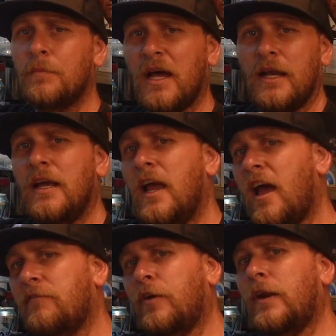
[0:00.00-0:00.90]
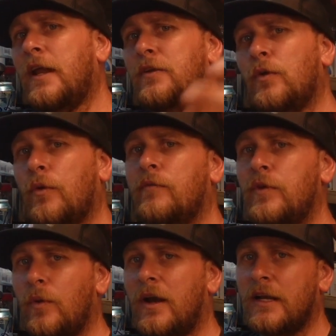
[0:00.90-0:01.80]
But I figured I'd do a
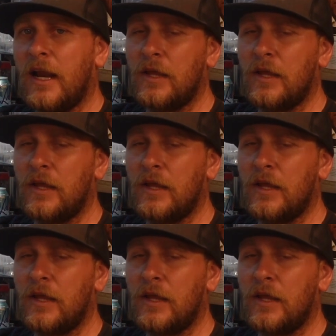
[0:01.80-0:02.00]
review on it